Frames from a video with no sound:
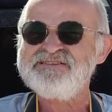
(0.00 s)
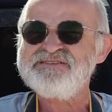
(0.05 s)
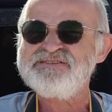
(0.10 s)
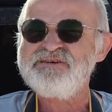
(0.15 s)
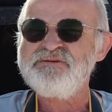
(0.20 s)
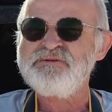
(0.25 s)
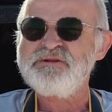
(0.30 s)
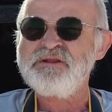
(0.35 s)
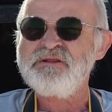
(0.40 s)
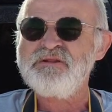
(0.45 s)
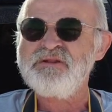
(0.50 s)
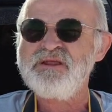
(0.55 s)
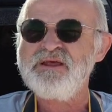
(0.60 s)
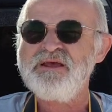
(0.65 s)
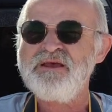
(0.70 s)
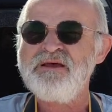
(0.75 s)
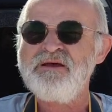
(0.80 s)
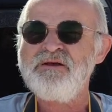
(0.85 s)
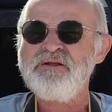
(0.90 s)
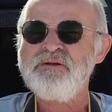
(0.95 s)
doing it
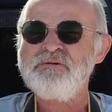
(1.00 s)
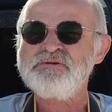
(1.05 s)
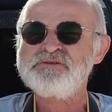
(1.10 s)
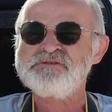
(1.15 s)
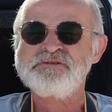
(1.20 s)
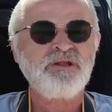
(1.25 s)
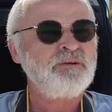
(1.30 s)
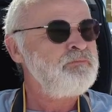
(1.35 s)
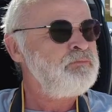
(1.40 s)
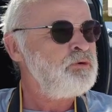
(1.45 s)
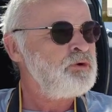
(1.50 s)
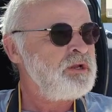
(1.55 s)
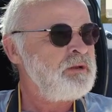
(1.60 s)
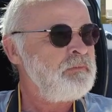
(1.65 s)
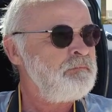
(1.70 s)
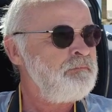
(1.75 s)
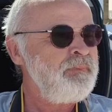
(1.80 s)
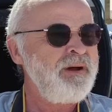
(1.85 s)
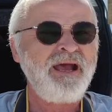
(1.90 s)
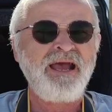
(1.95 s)
there. I'm just going to put it
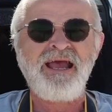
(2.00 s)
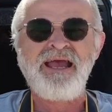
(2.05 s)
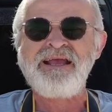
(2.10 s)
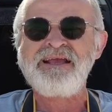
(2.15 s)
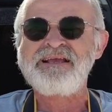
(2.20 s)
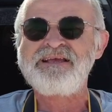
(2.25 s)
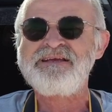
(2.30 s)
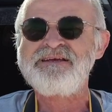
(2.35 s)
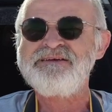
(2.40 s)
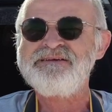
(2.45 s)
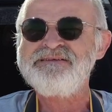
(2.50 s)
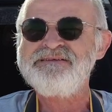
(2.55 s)
back.